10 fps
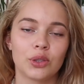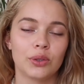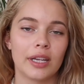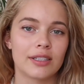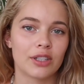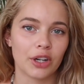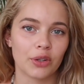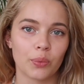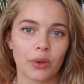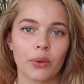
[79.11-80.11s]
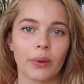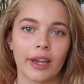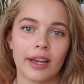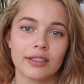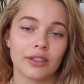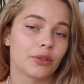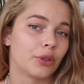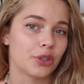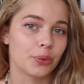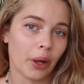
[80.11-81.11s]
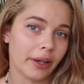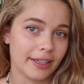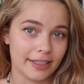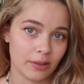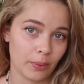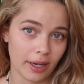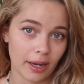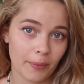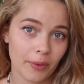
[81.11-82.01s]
to get started with Wicca is, of course, what is Wicca?